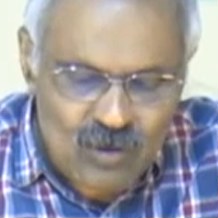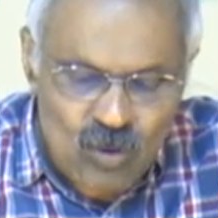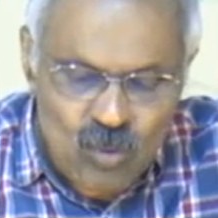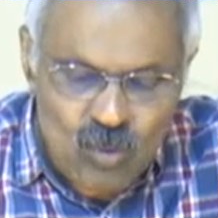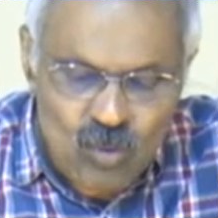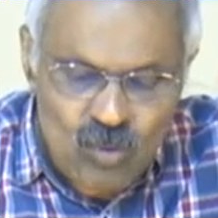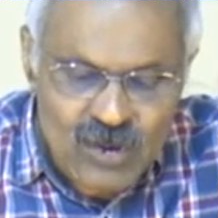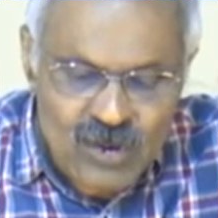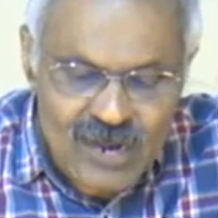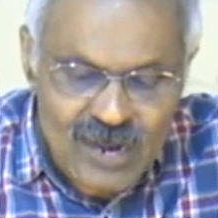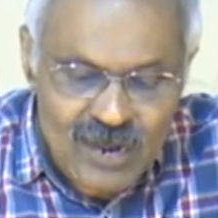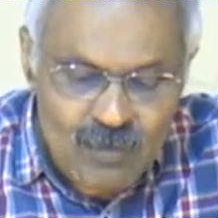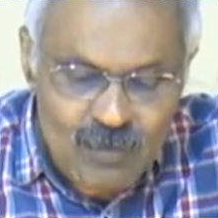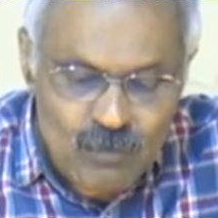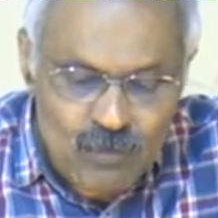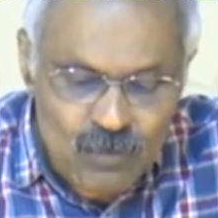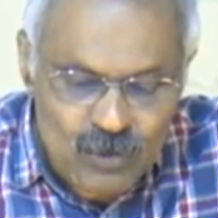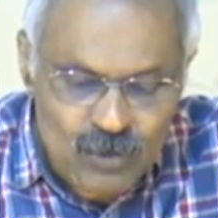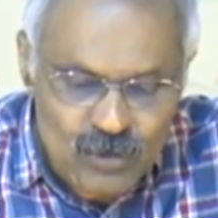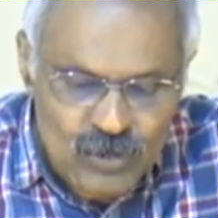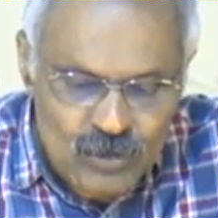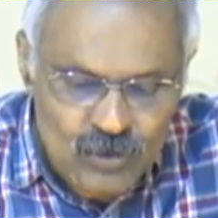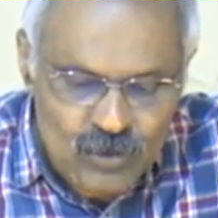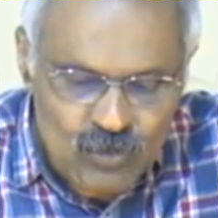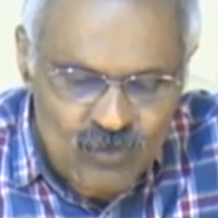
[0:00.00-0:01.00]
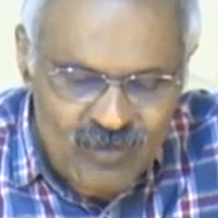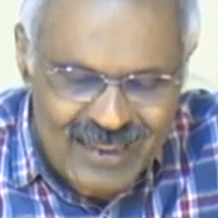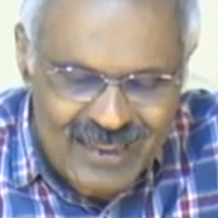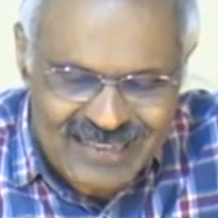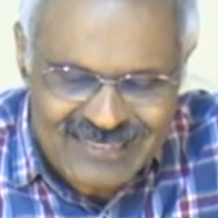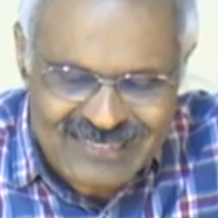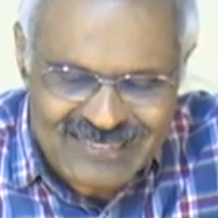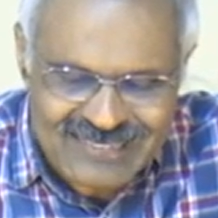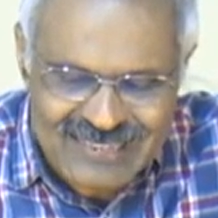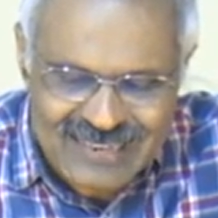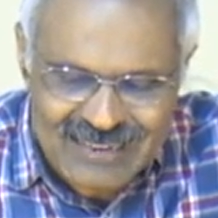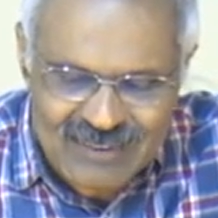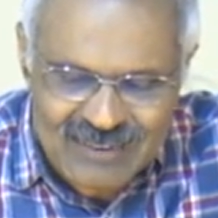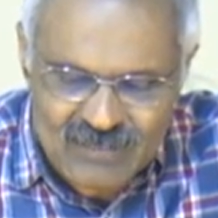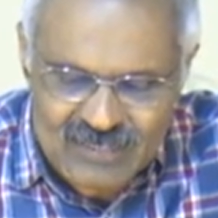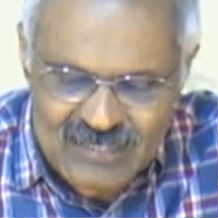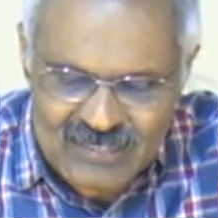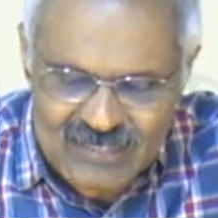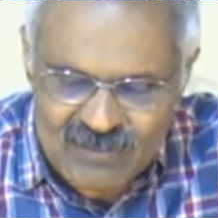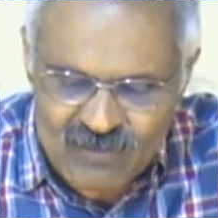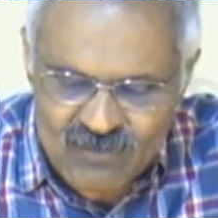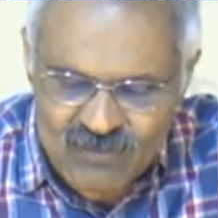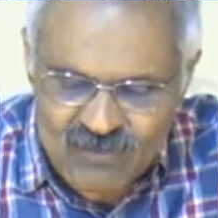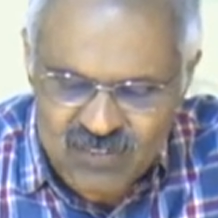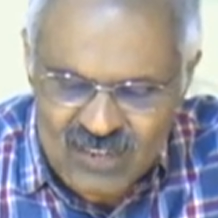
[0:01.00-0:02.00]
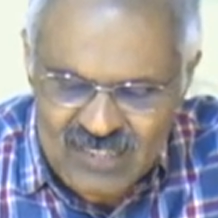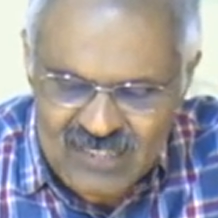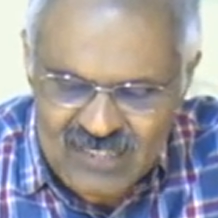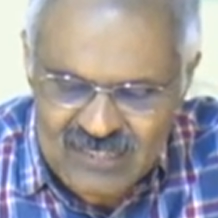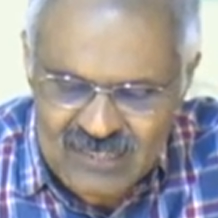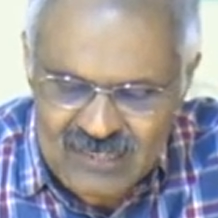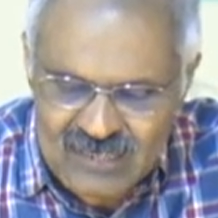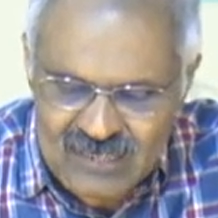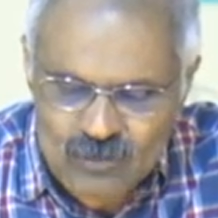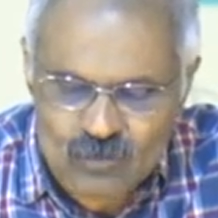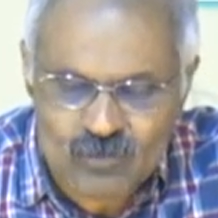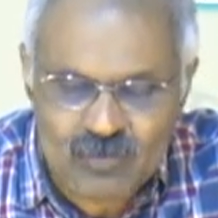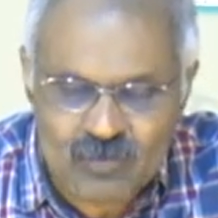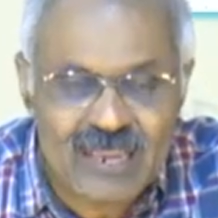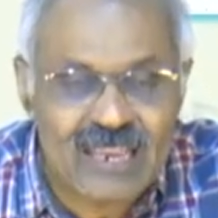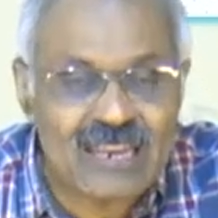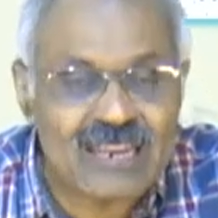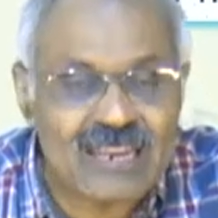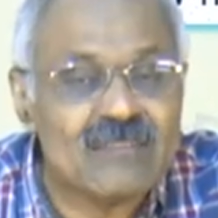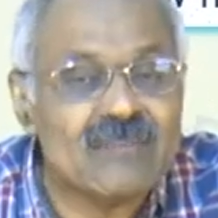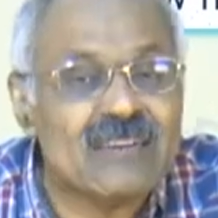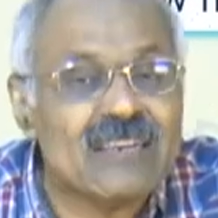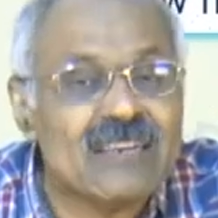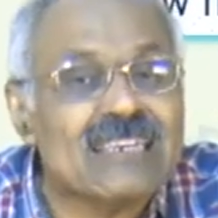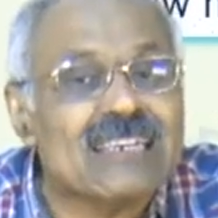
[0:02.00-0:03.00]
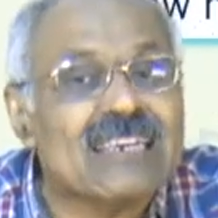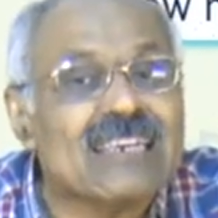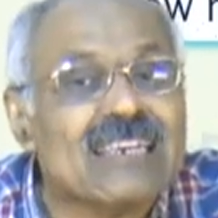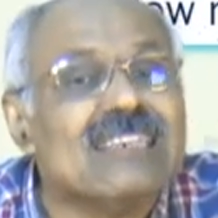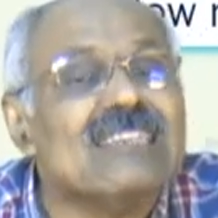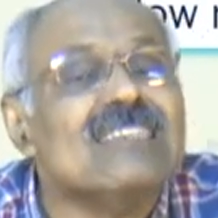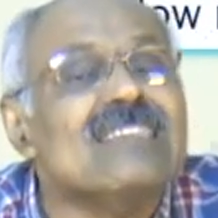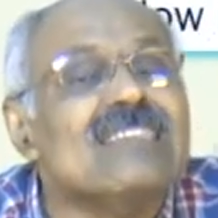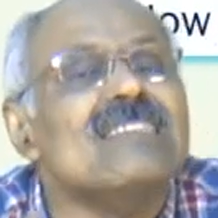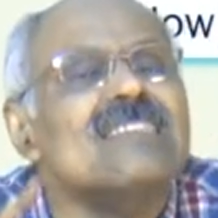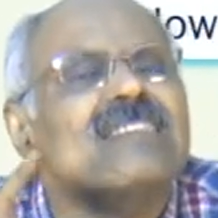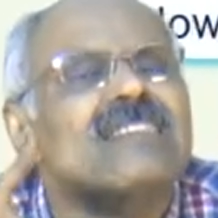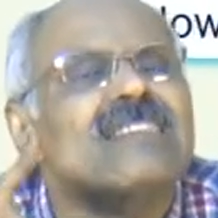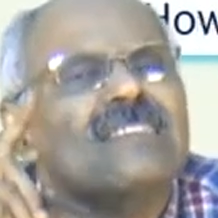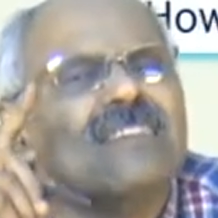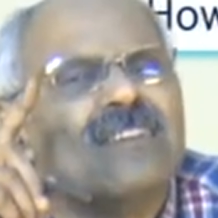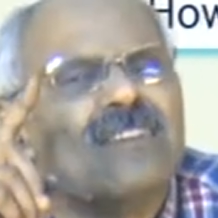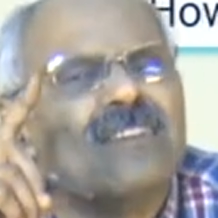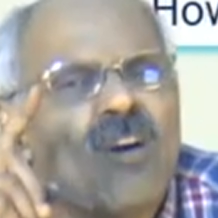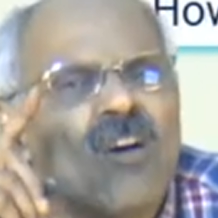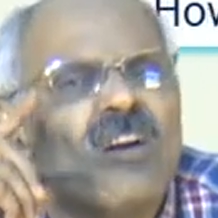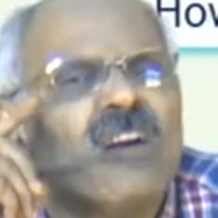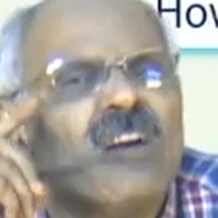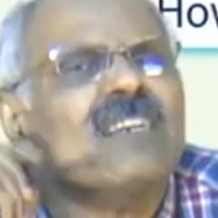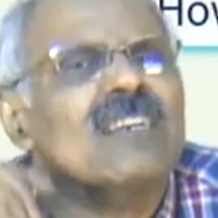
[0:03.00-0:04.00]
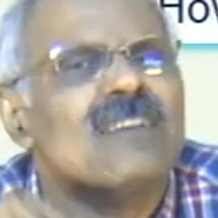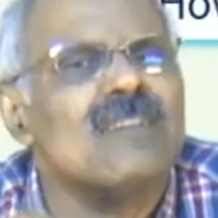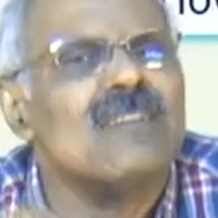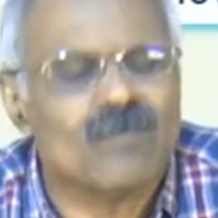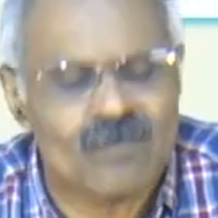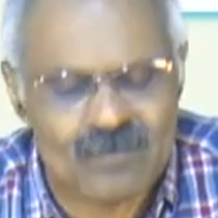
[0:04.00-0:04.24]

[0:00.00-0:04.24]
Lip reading: oral polio vaccine was the first to be invented. This is wrong.